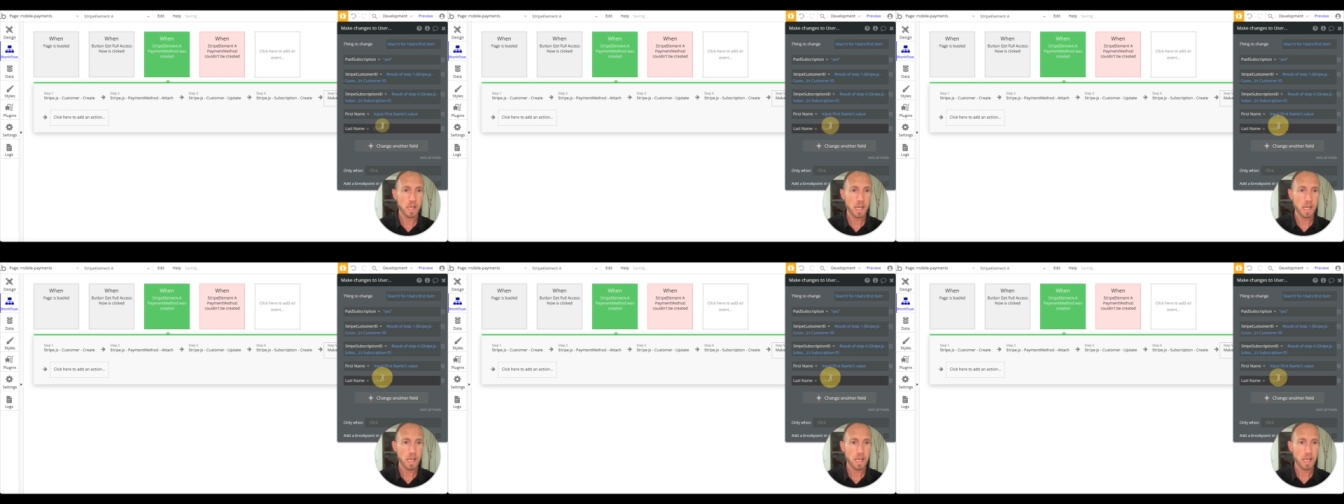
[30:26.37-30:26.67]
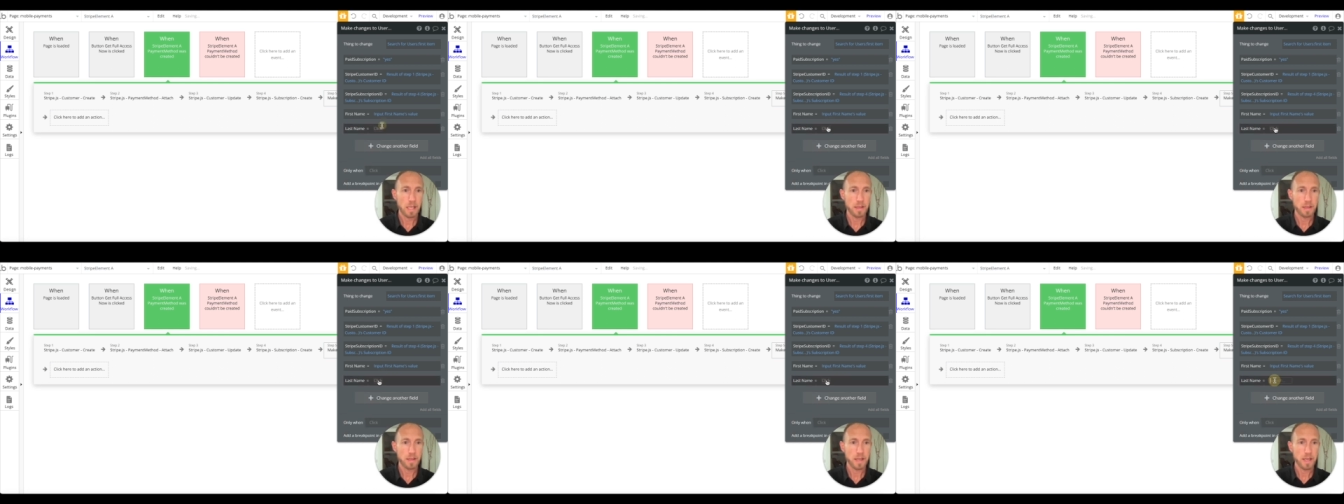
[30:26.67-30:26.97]

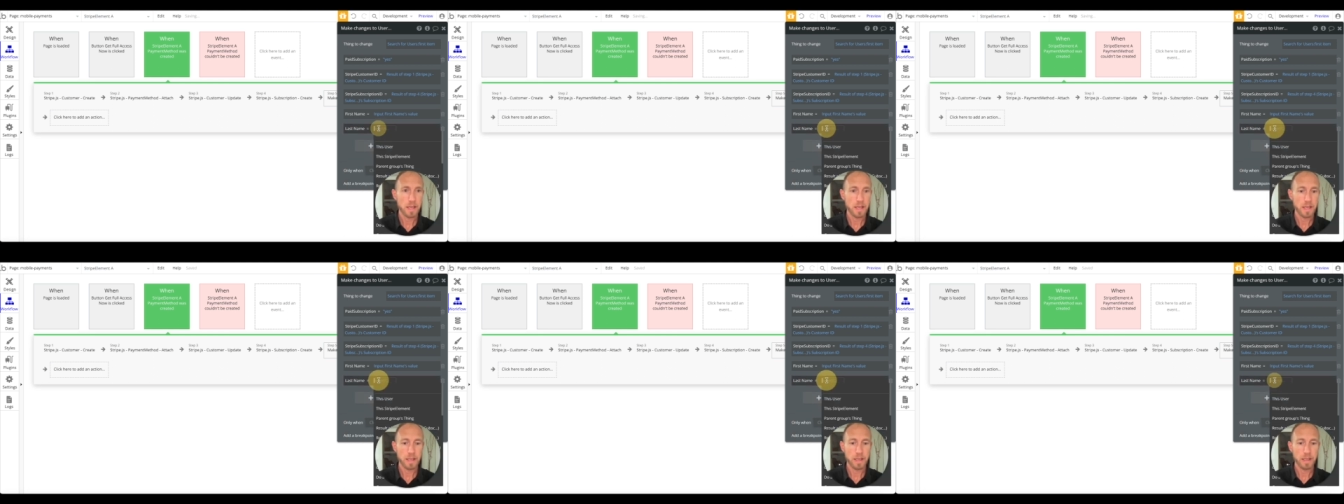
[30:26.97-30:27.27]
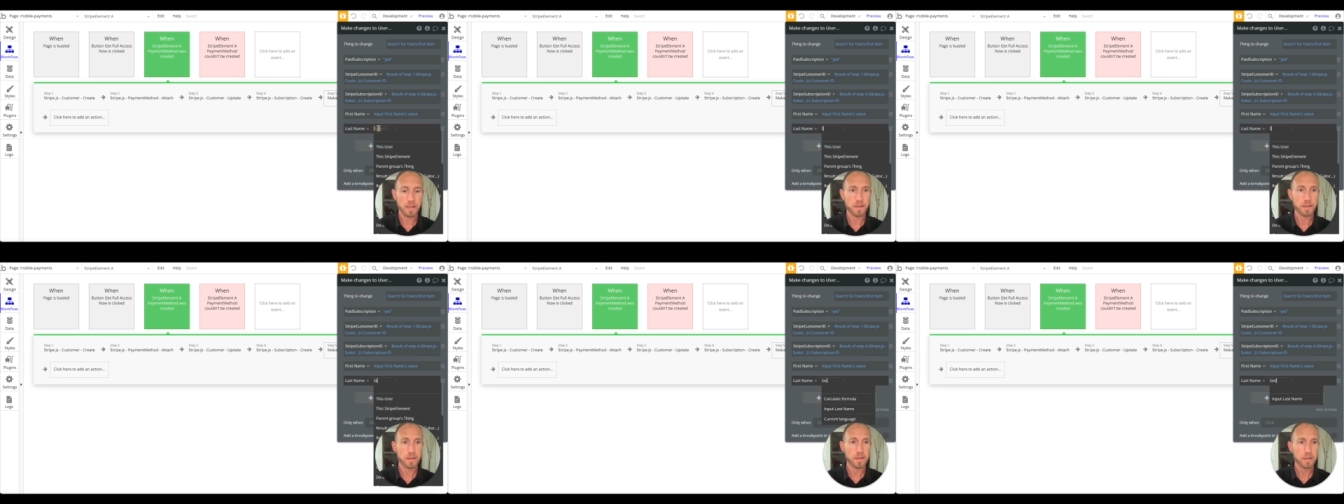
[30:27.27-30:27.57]
and
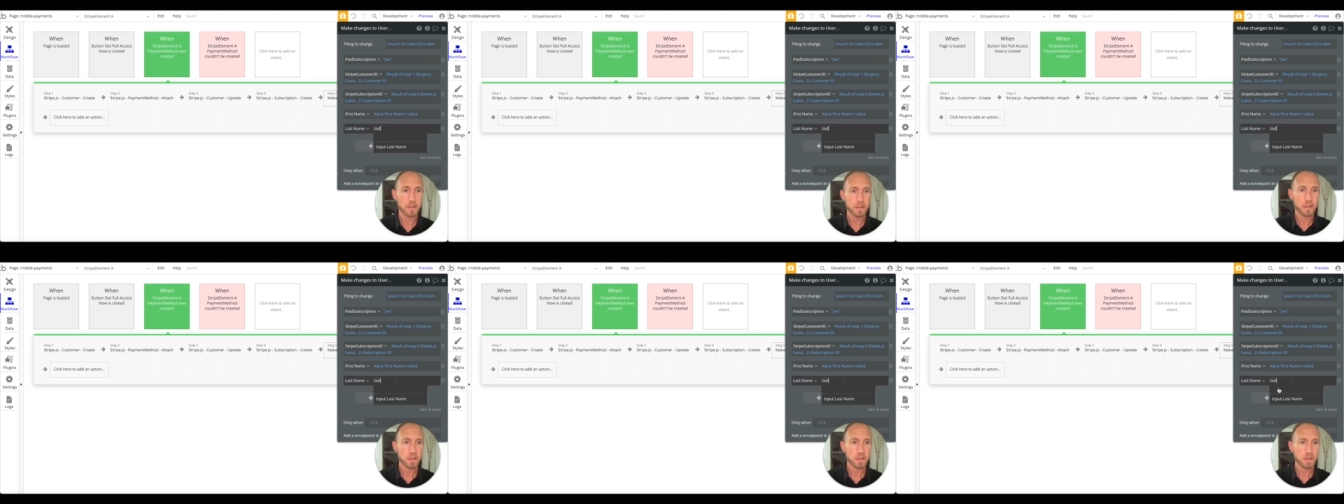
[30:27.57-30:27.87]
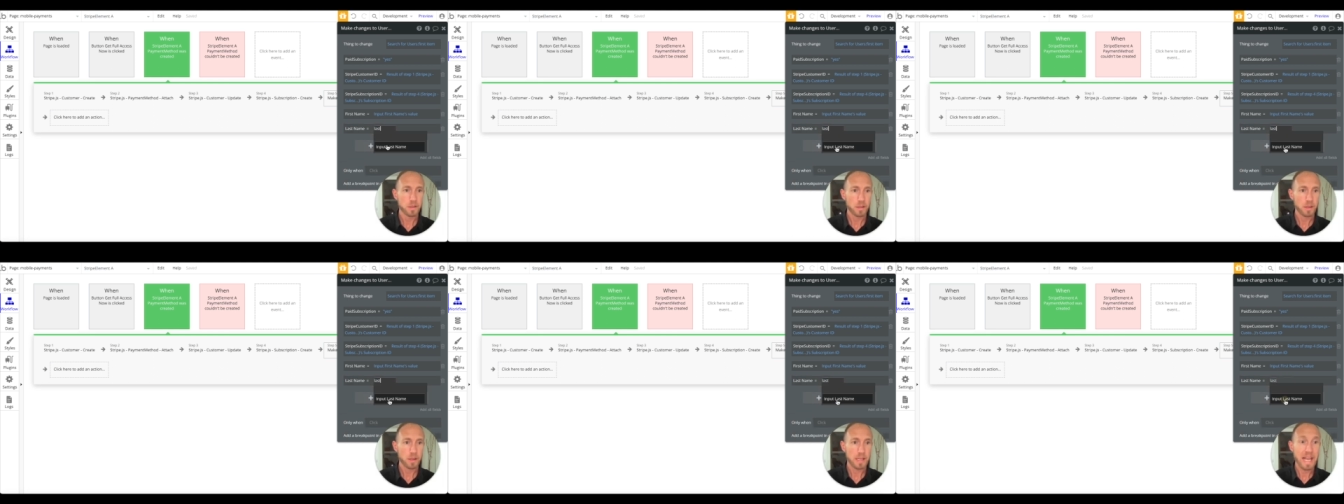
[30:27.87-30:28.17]
then
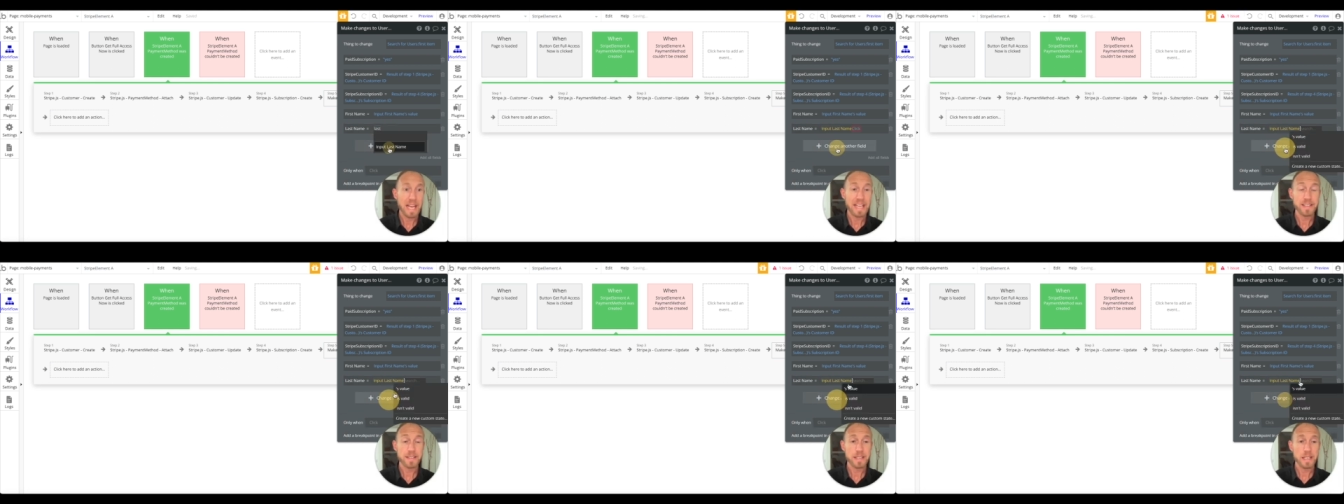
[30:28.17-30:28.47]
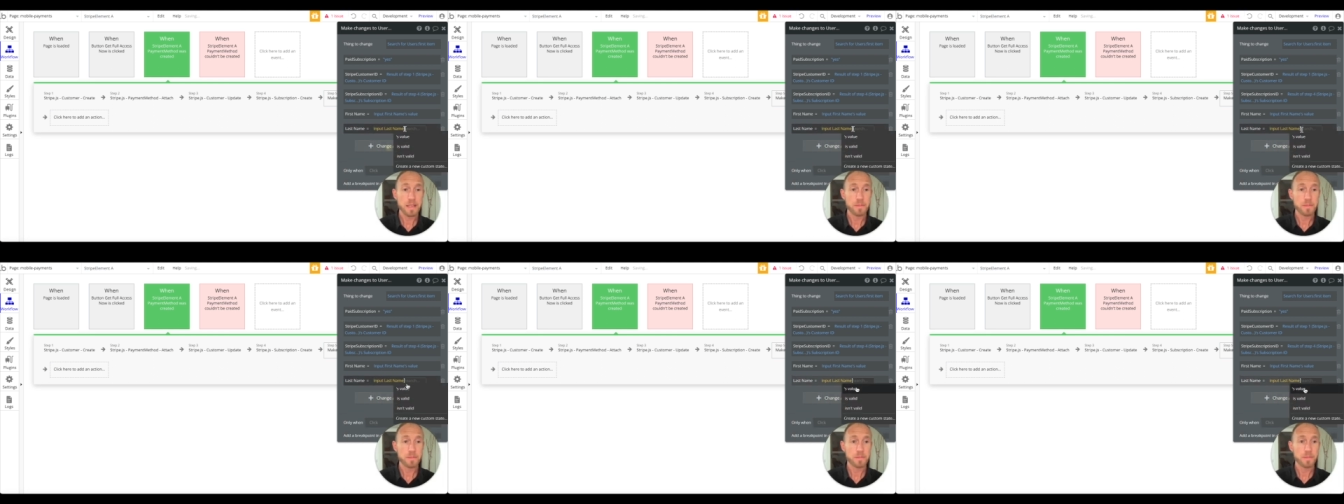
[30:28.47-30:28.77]
last
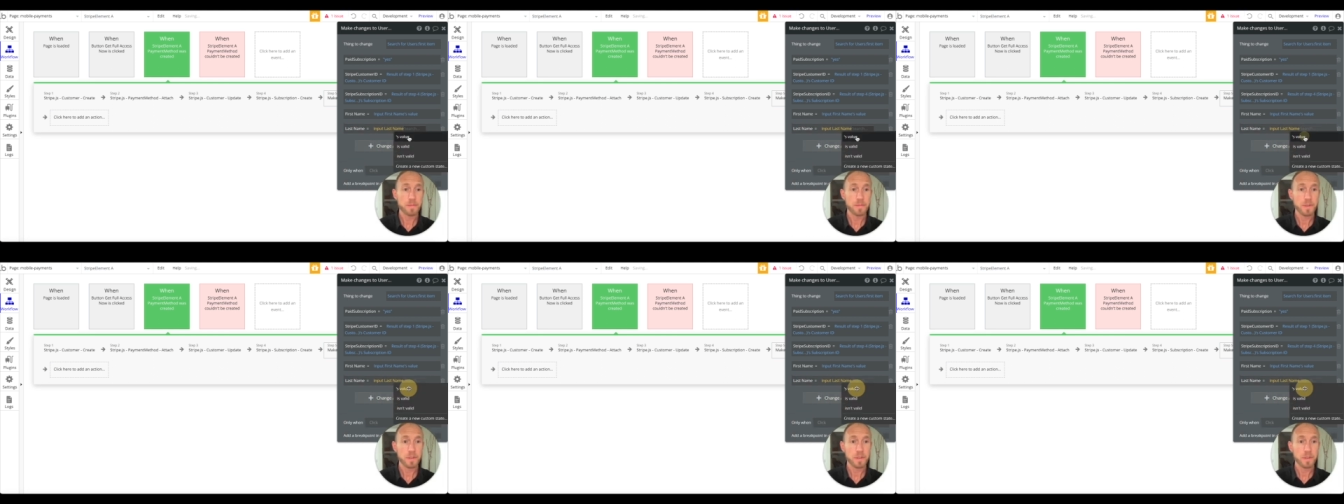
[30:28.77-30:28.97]
name